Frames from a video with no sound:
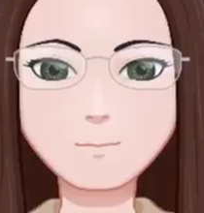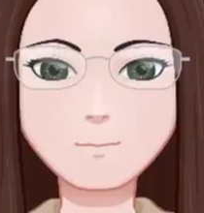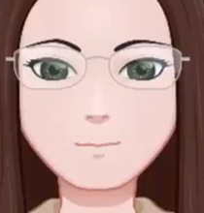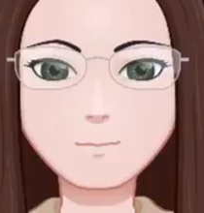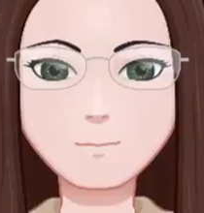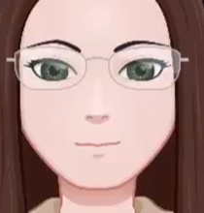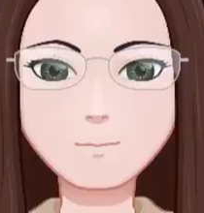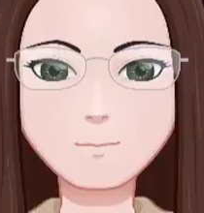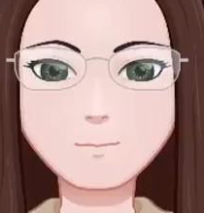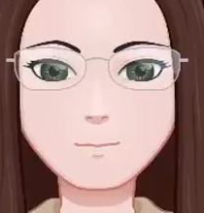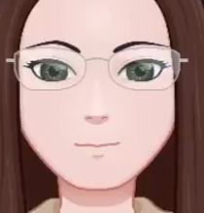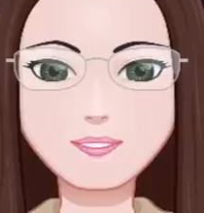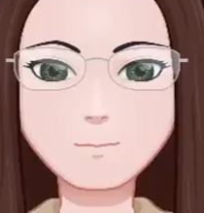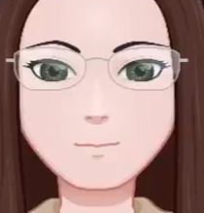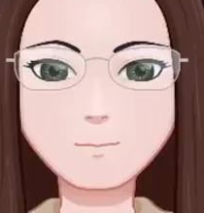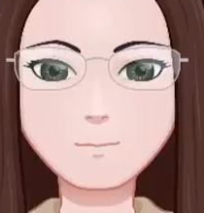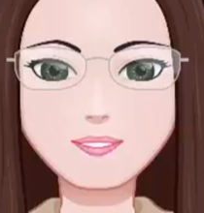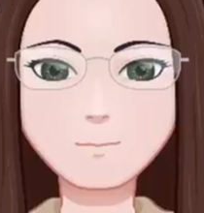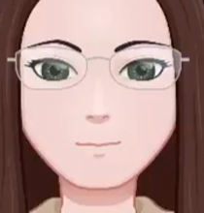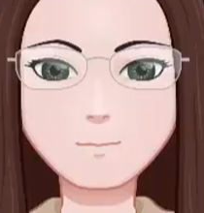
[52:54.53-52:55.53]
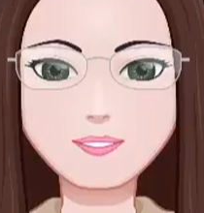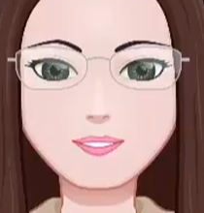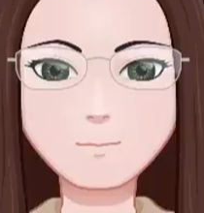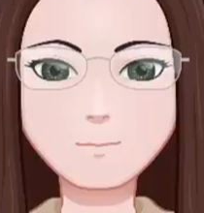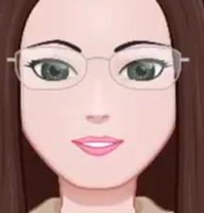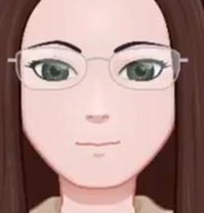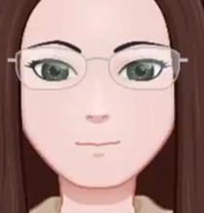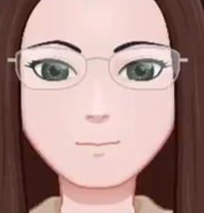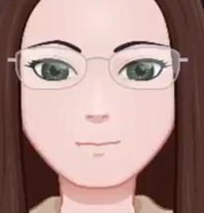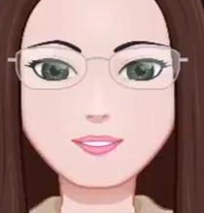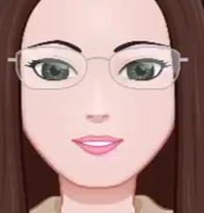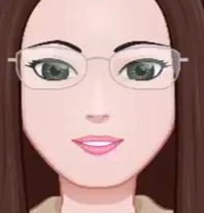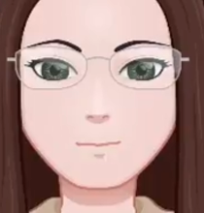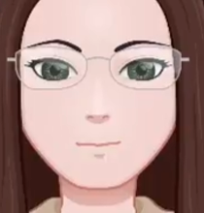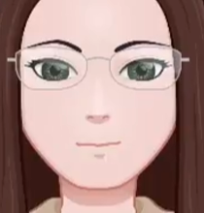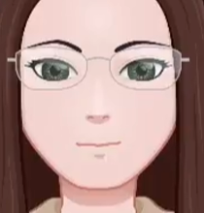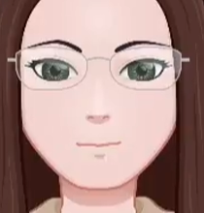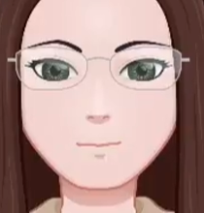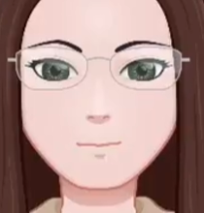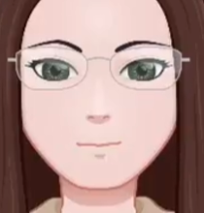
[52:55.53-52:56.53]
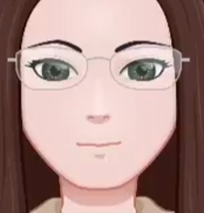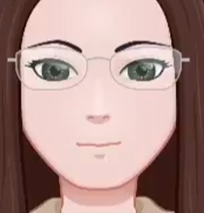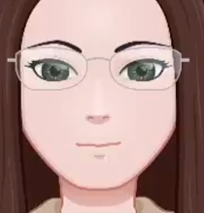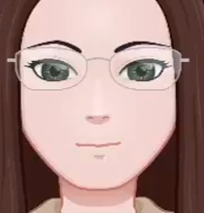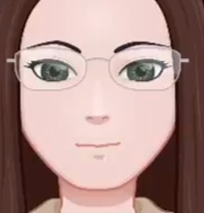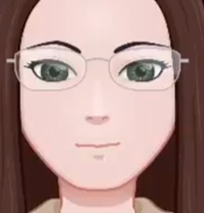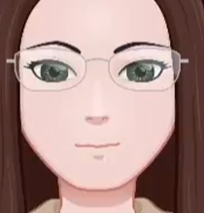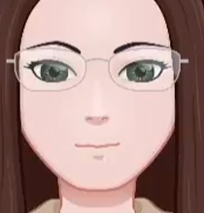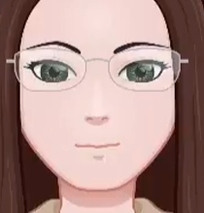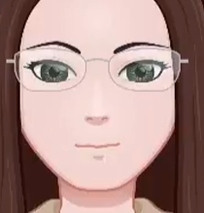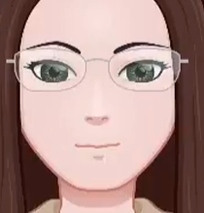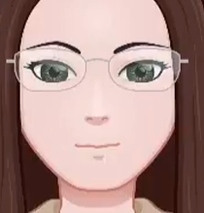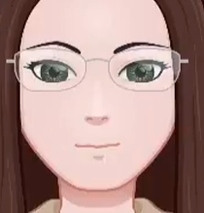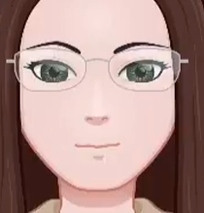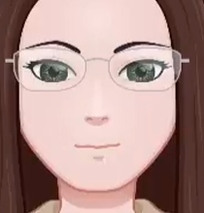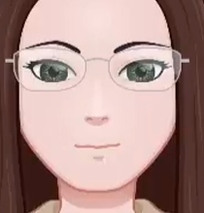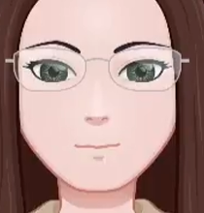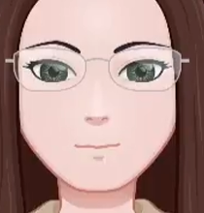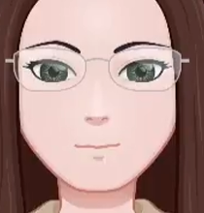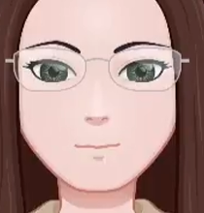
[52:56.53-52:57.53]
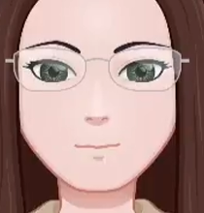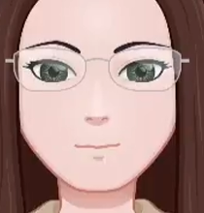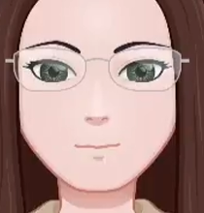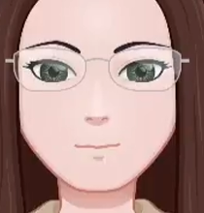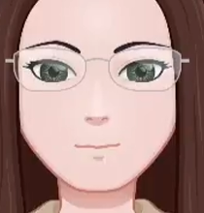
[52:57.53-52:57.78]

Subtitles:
So we can now push more of these down, because, well,